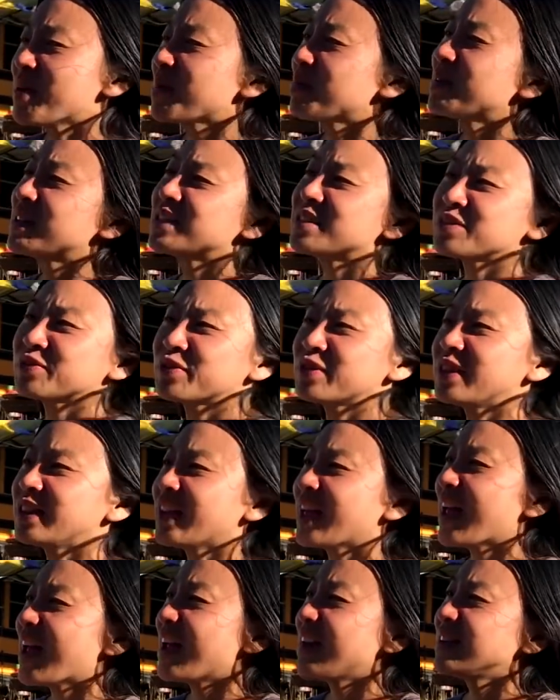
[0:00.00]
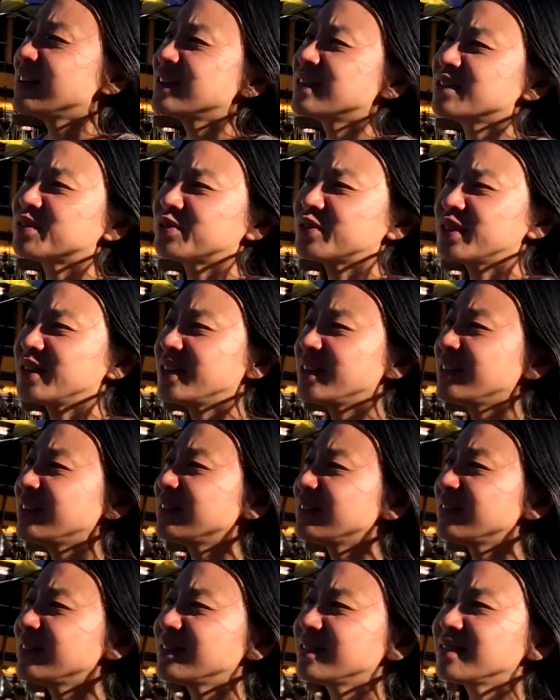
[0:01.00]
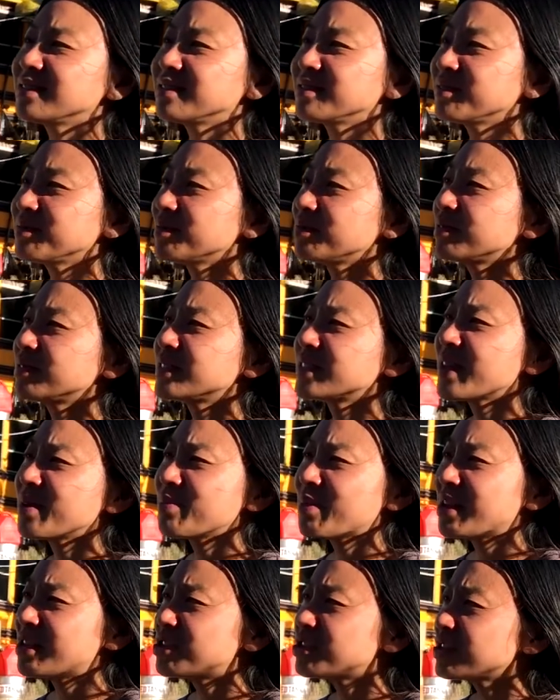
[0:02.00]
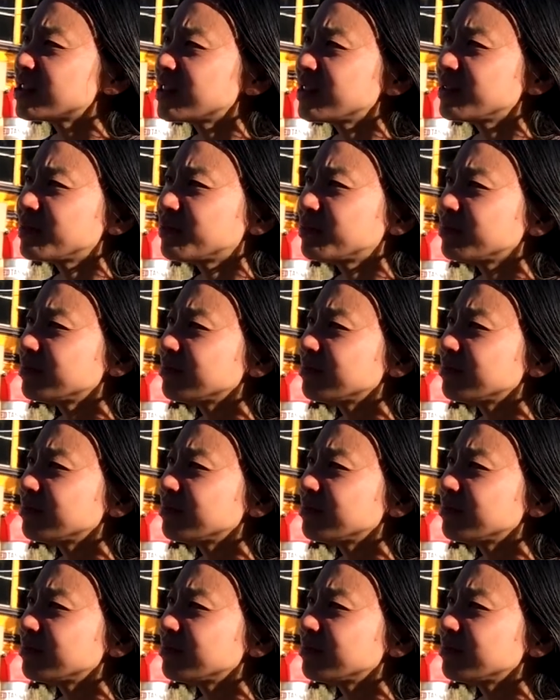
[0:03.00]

maybe a different land, a different dimension.